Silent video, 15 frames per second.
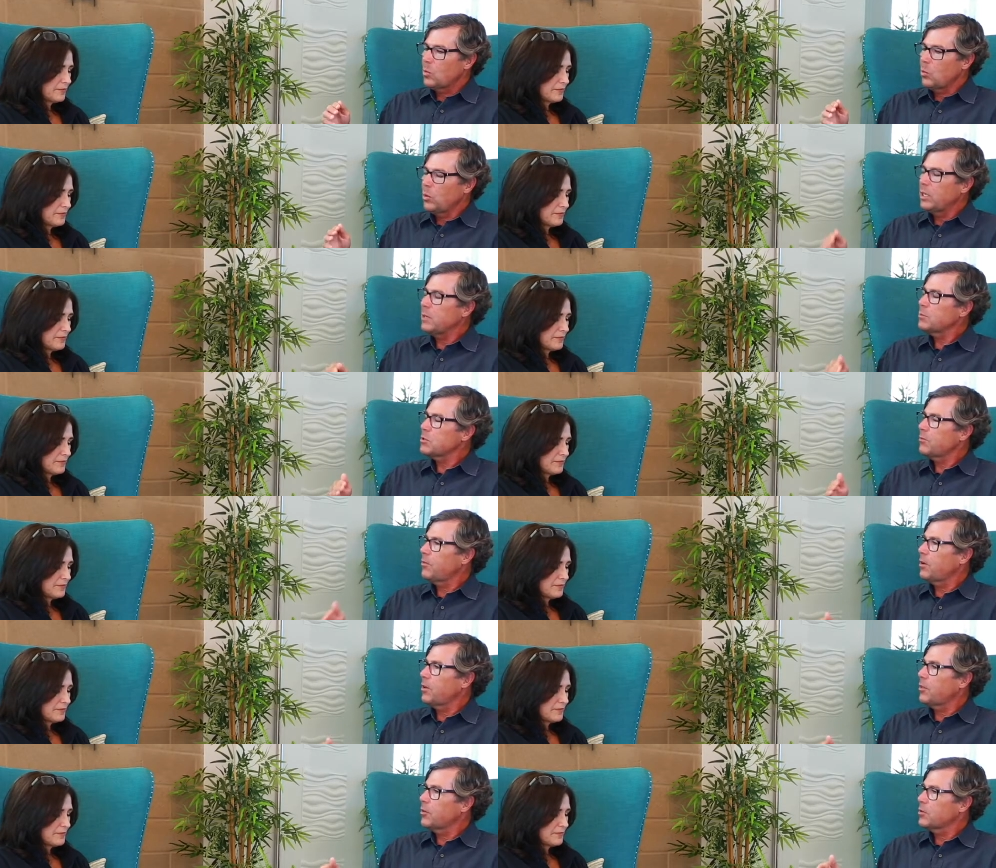Speaker 1: William's
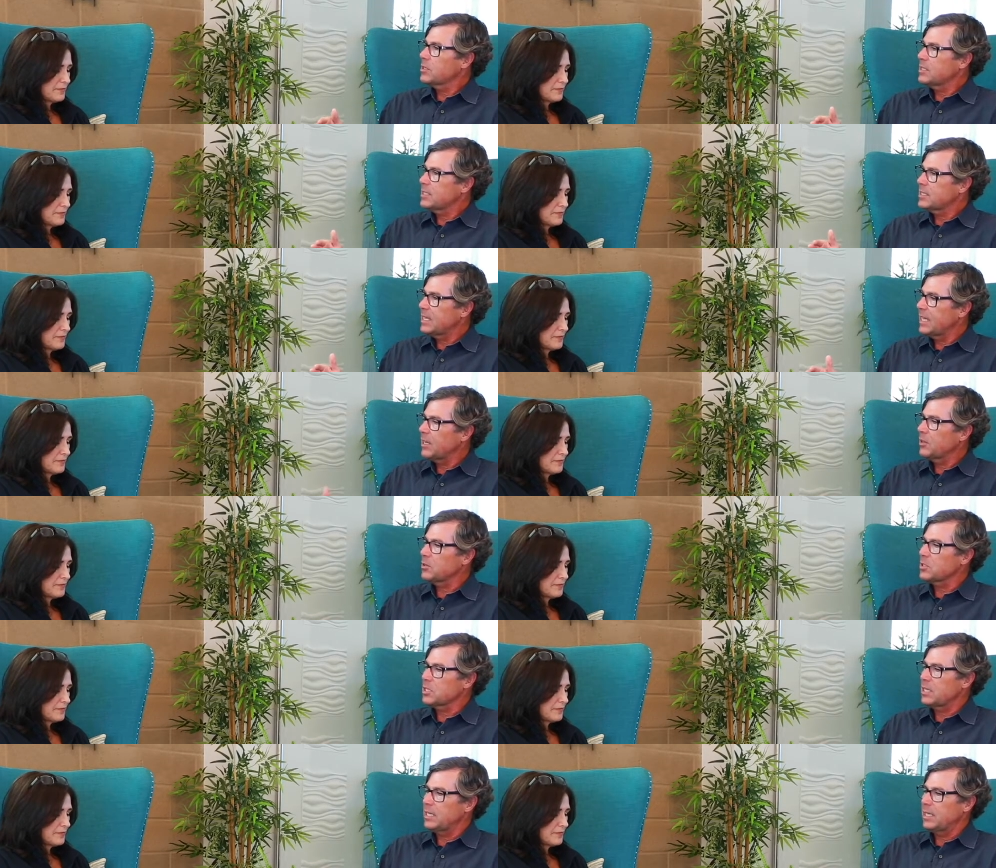father
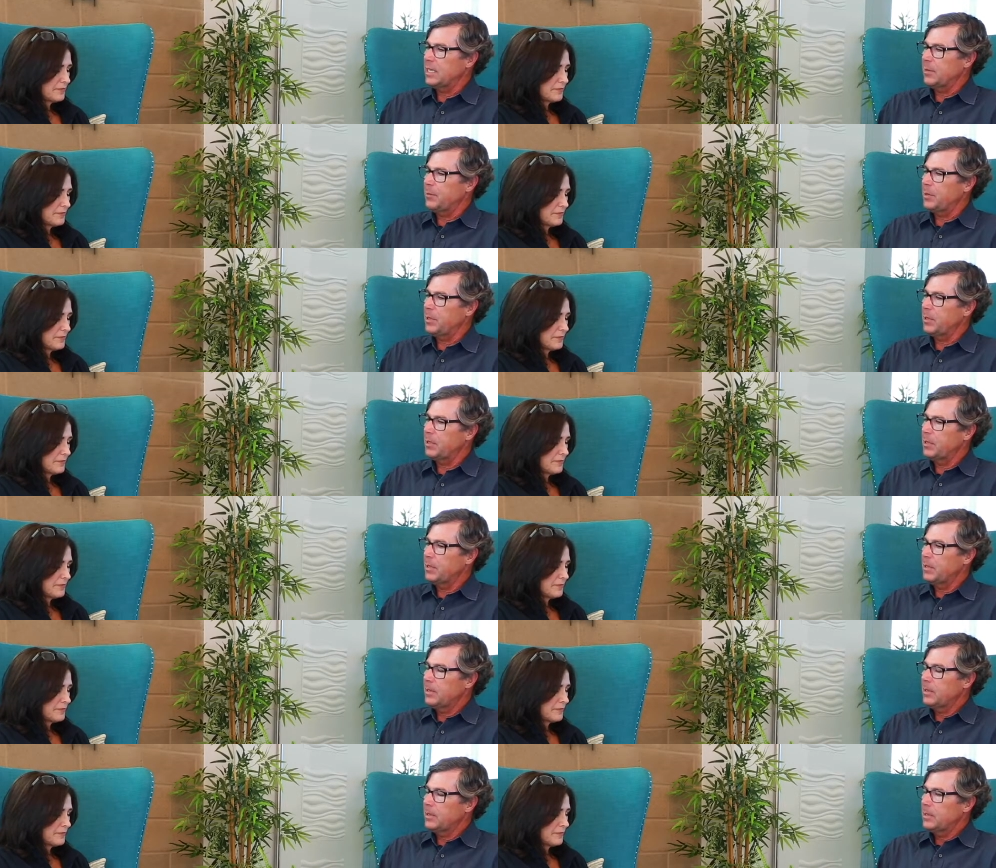tells him,
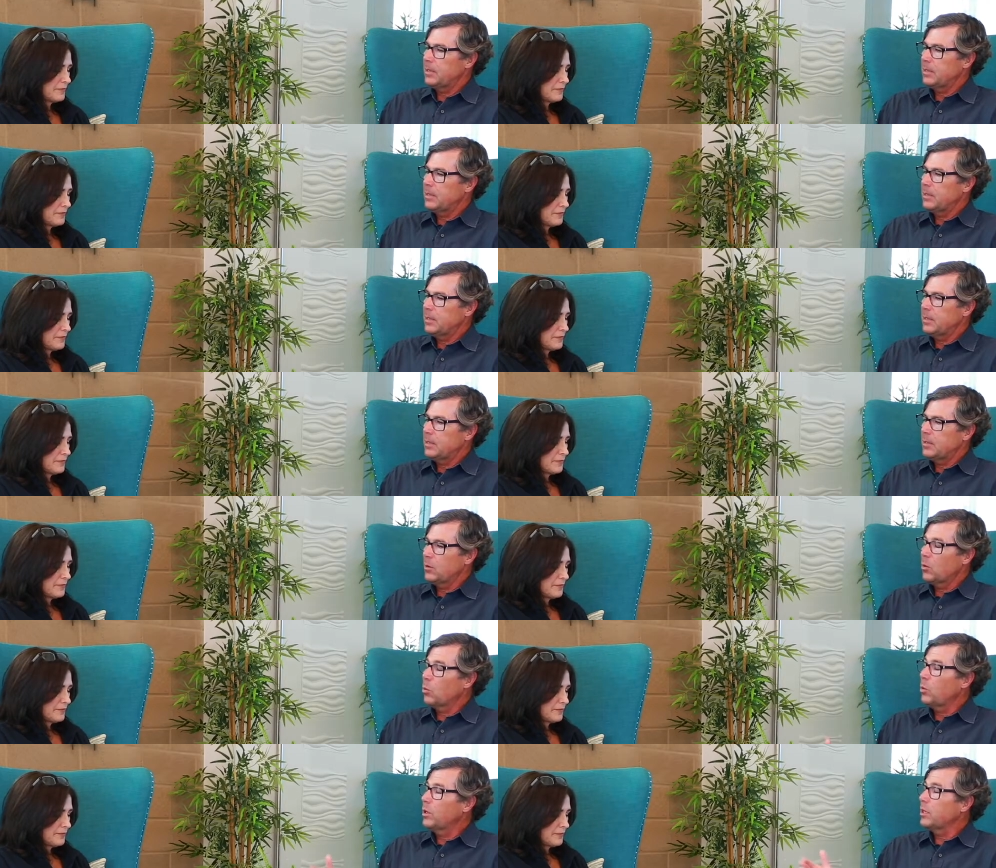
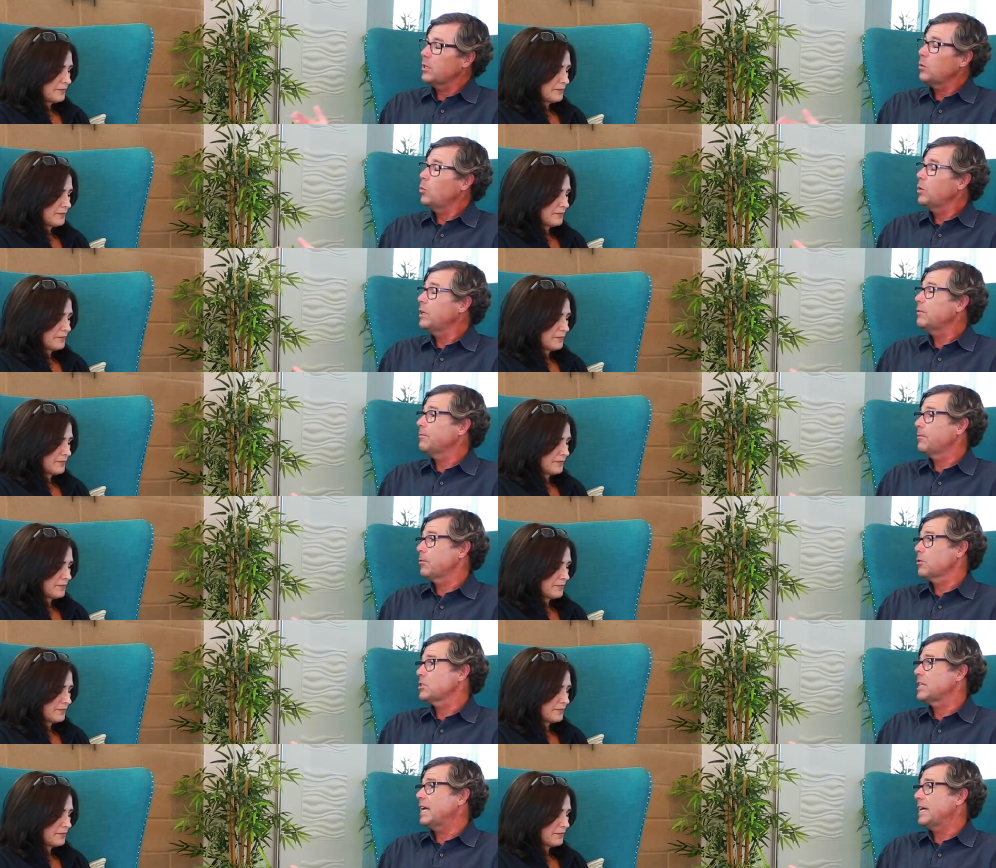or William, William
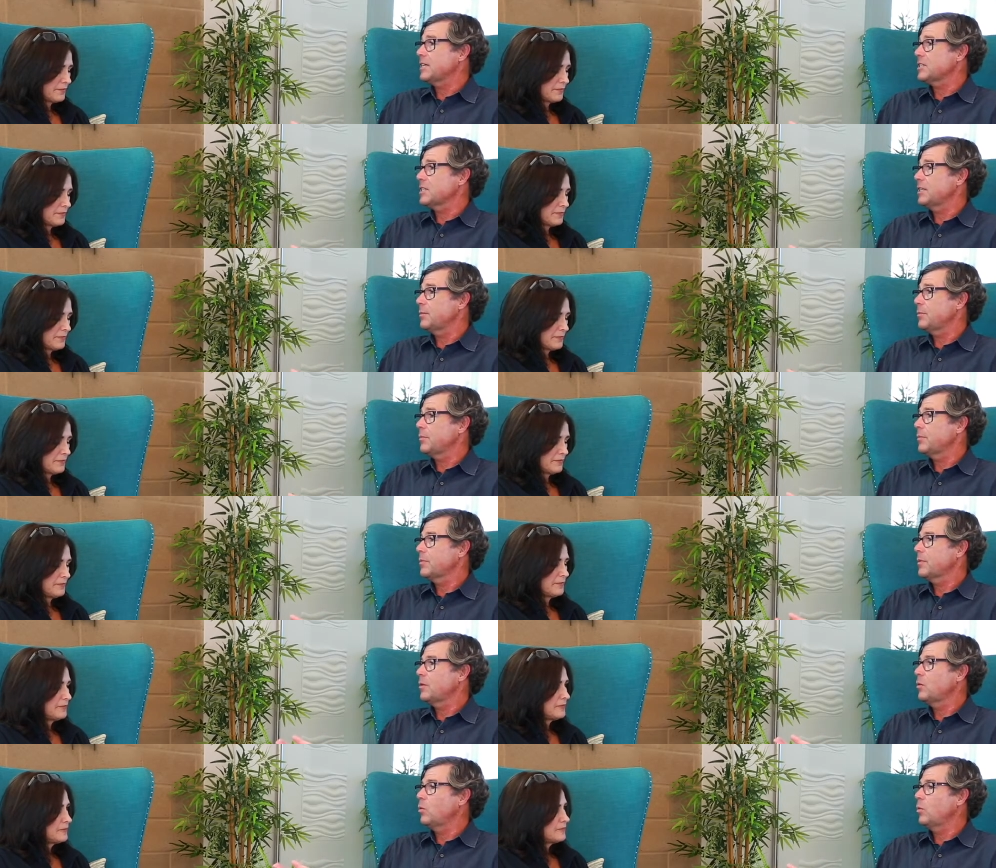first asks him,
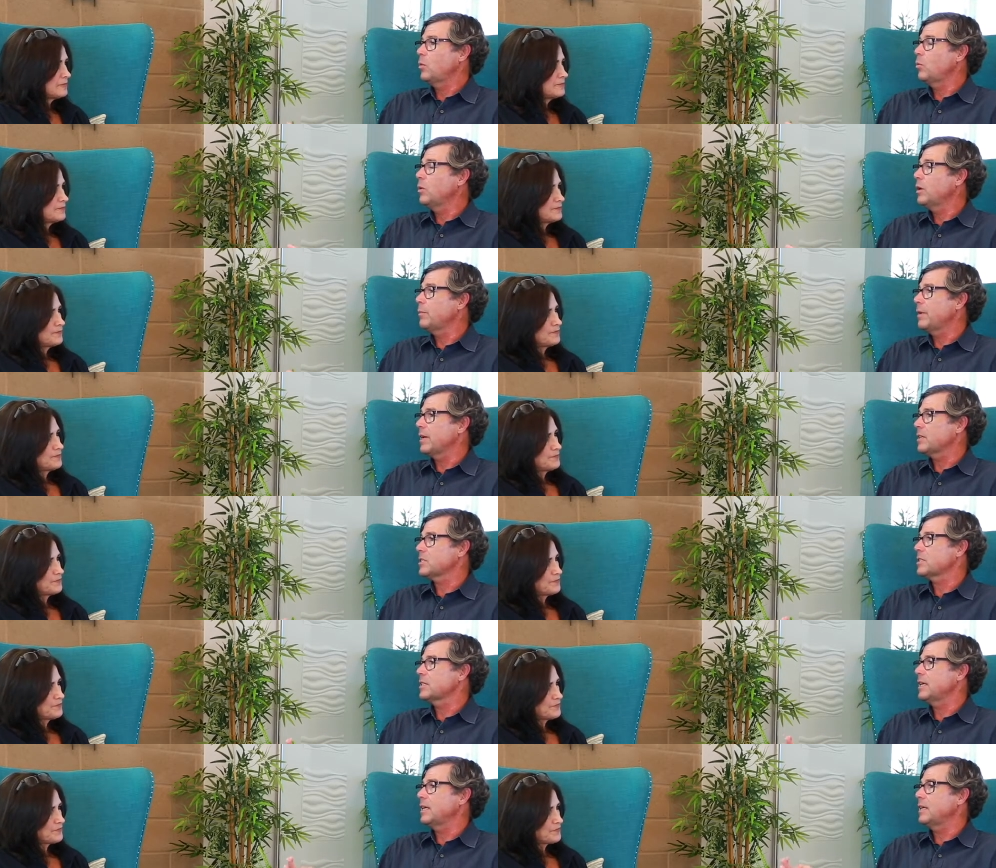William
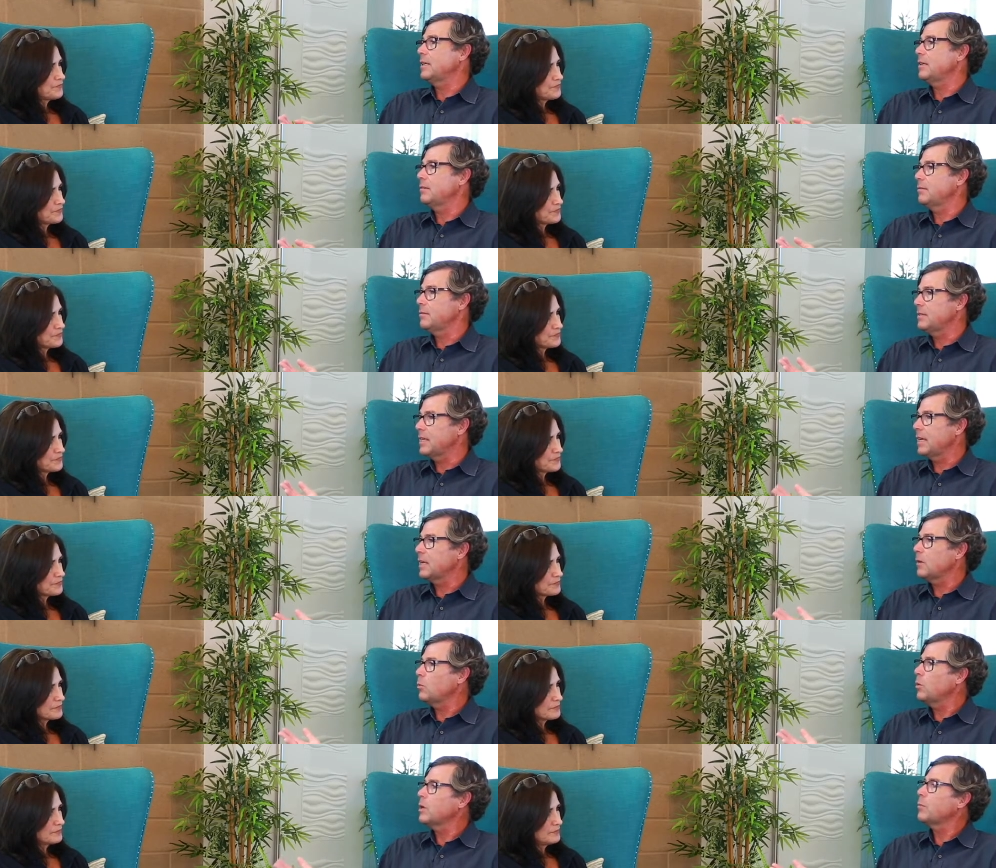asks, hey,
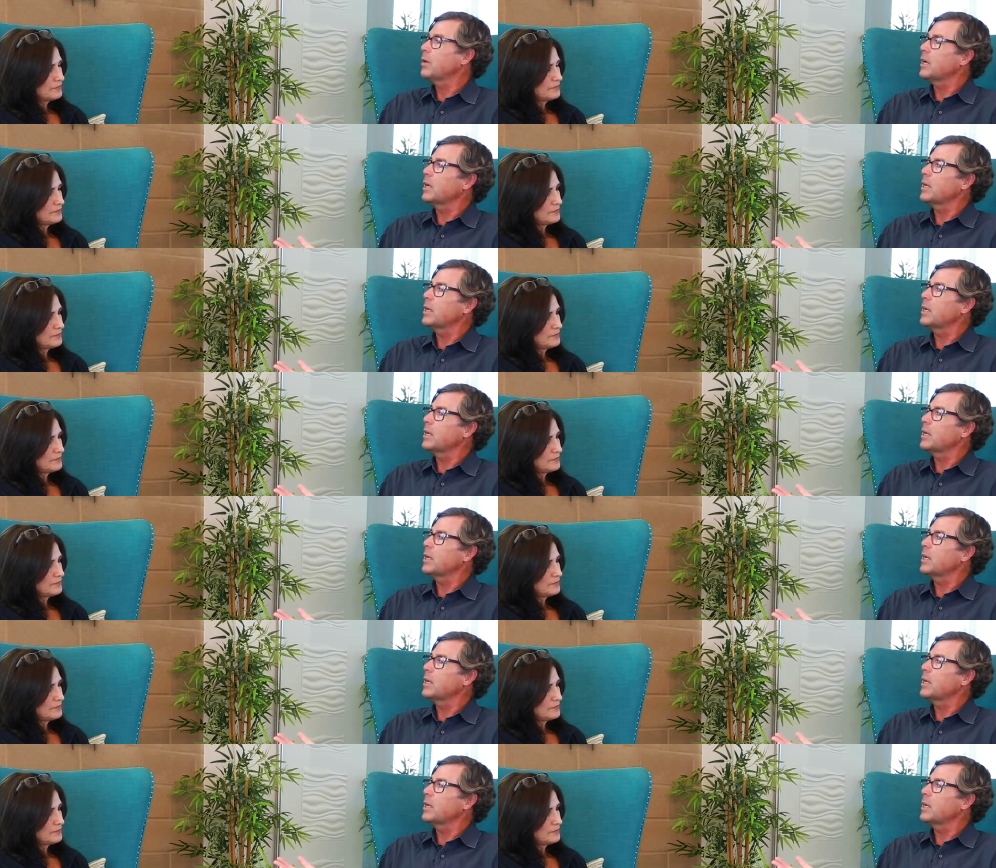Daddy, when am